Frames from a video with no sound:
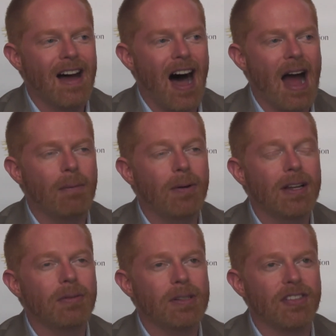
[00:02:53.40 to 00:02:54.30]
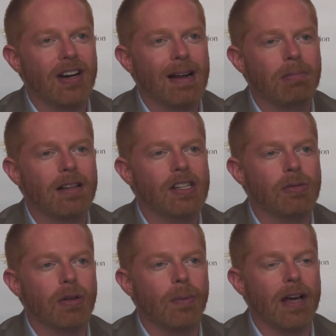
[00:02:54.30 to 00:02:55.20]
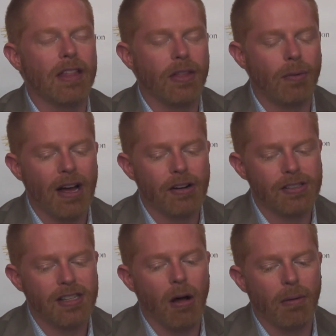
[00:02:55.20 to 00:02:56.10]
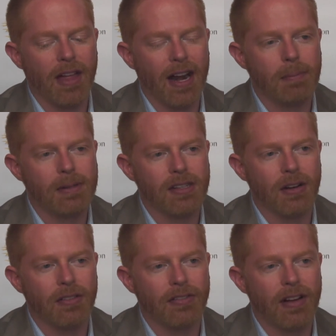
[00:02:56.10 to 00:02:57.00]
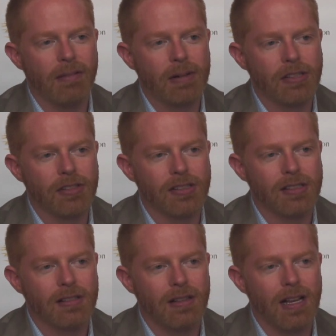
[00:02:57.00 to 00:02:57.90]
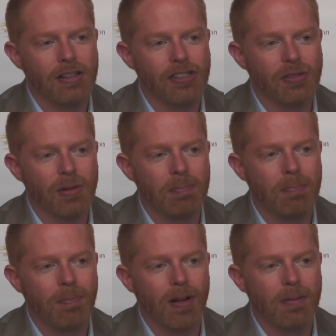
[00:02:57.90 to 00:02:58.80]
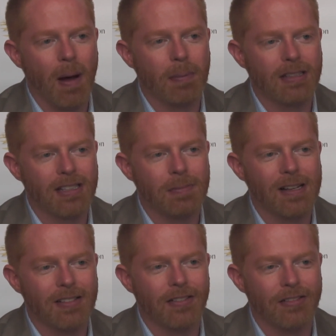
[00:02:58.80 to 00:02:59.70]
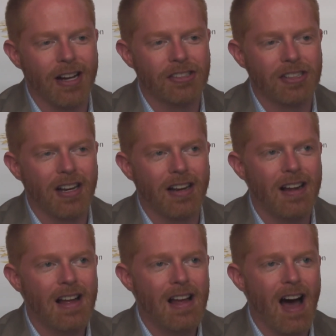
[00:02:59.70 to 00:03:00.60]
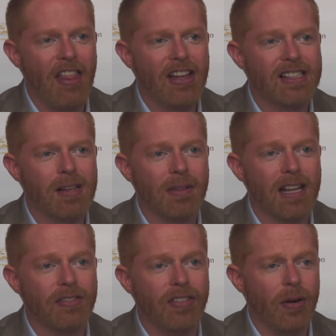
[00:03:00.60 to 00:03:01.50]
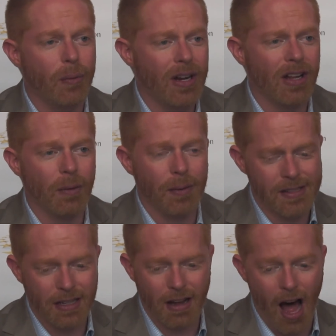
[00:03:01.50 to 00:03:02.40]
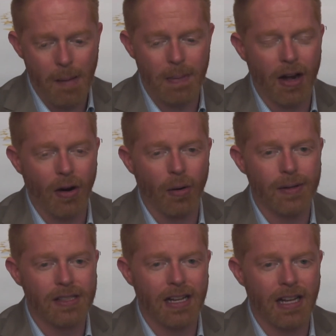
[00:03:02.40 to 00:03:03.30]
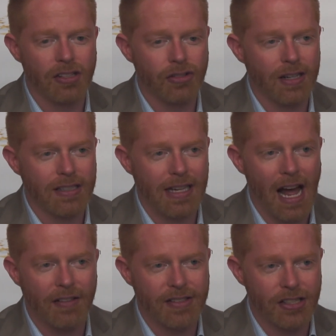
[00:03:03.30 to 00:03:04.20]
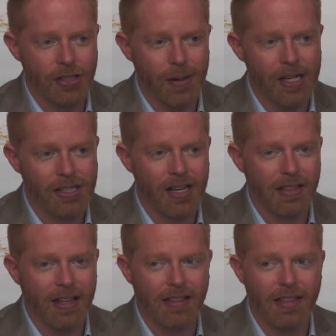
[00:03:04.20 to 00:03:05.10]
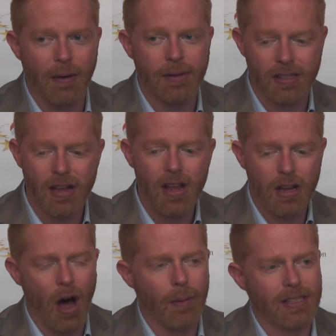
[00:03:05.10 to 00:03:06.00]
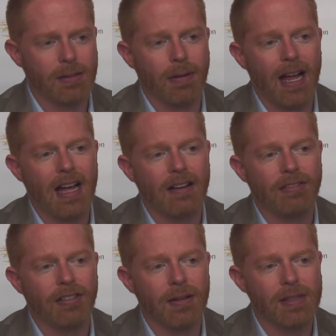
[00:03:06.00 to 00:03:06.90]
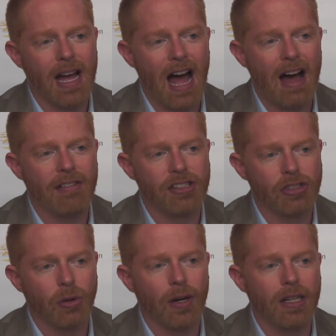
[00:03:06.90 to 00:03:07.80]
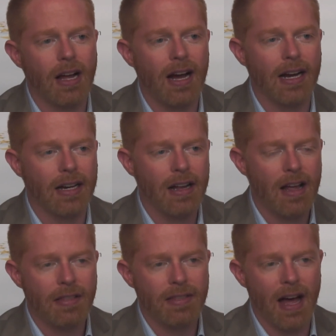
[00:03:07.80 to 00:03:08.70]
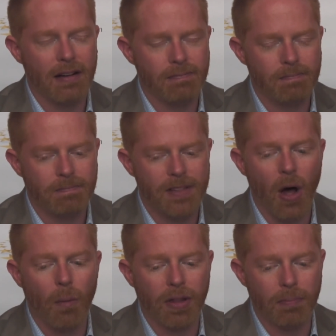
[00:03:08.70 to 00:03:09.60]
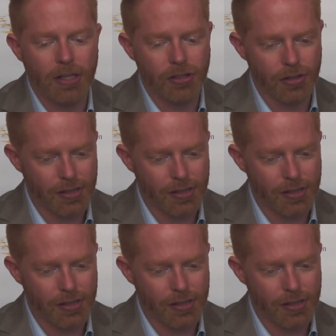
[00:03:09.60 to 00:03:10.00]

I really was very pleased with the way that the writers dealt with that episode, Mitchell's issues with, with public displays of affection, and I think it's something that's real. It wasn't a cop-out, or it wasn't like us trying to get out of a situation. I think that that was always the plan for them, to have a storyline that dealt with Mitchell's